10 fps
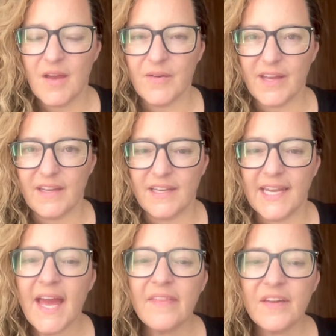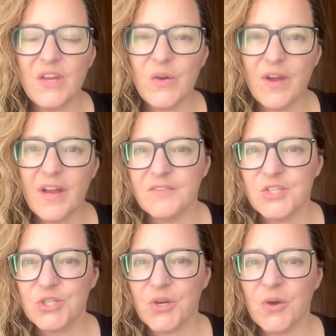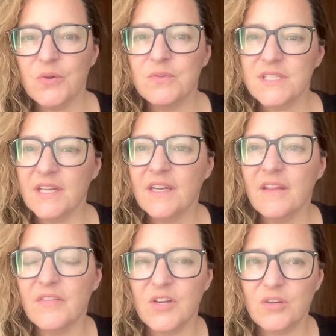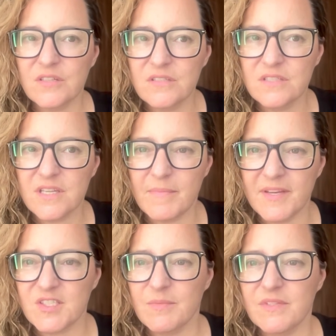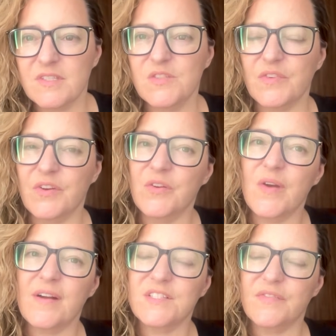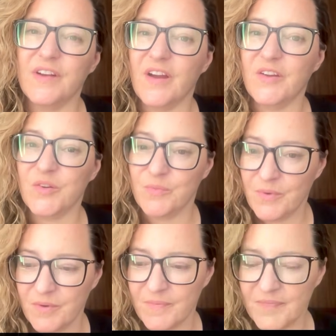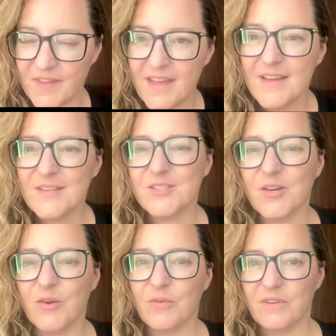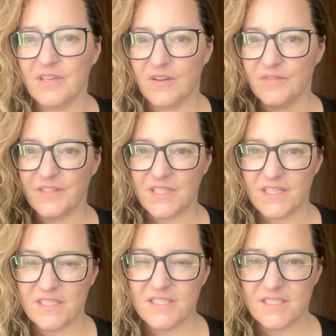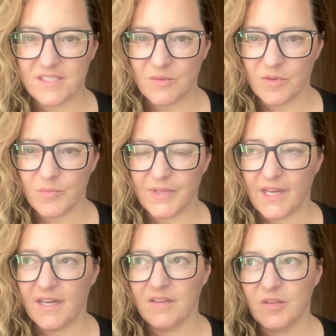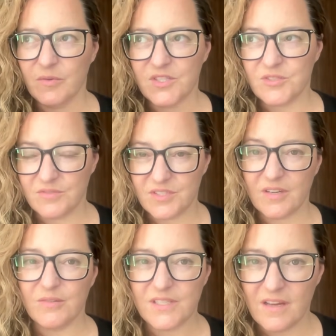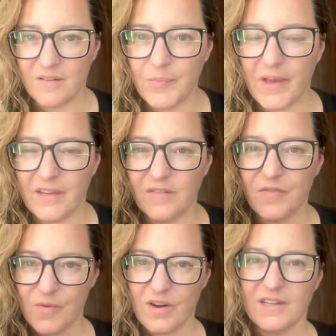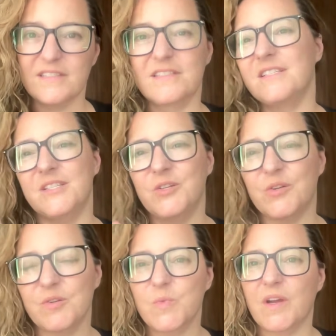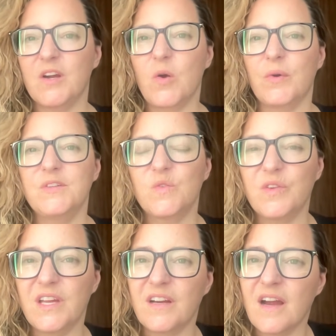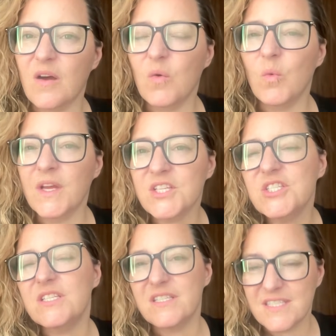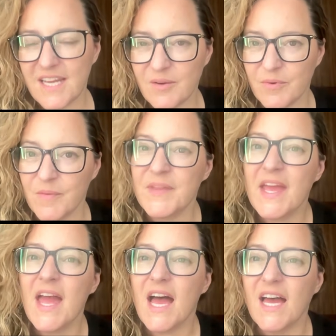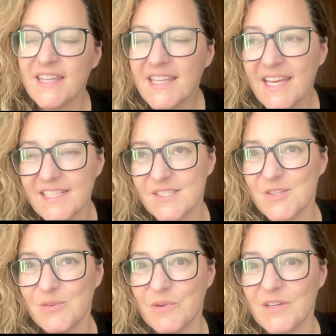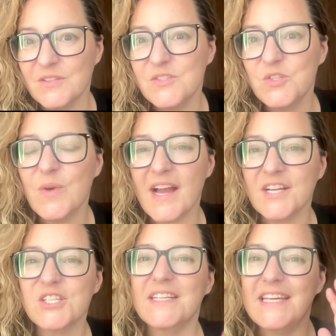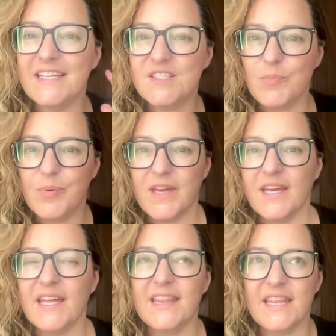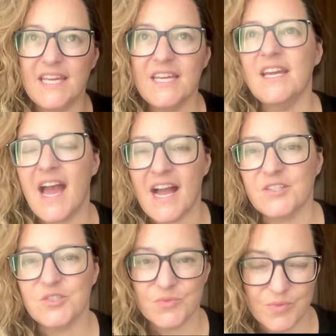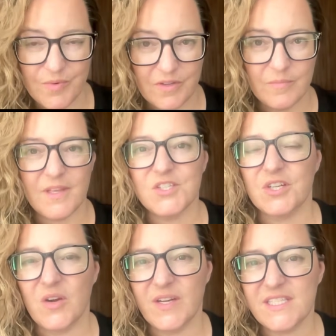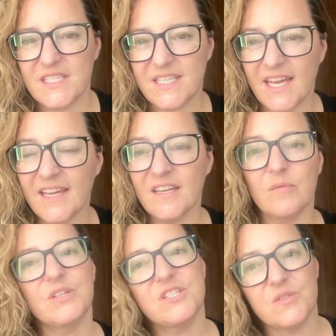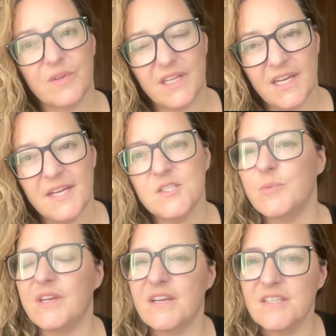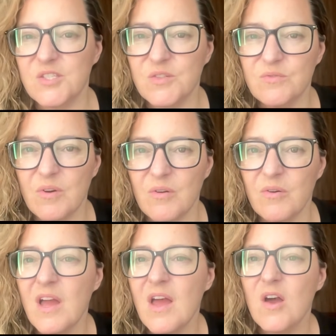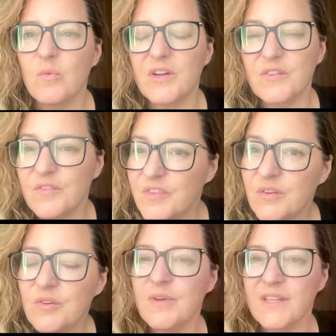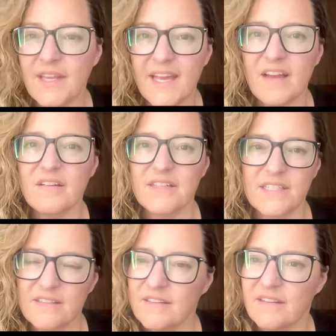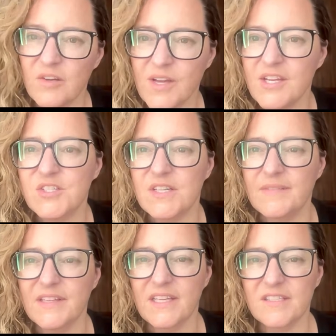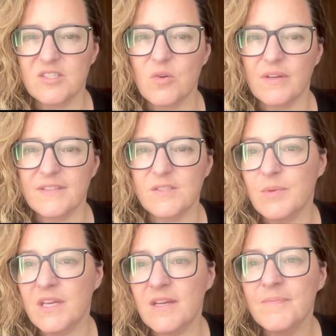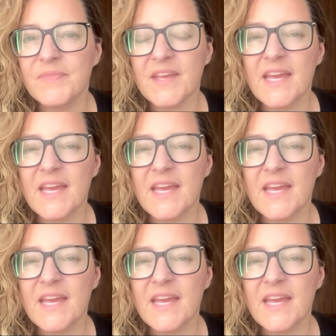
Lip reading: Okay, now that you have chosen the cruise that makes the most sense for you, you have to figure out your room. So, if in Disney World planning, you would choose your hotel, but for Disney Cruise, we're going to figure out which stateroom. Unlike Disney World, you actually get to pick the actual room that you're going to stay in, which is really nice because you know what your view and layout and location, everything is going to be.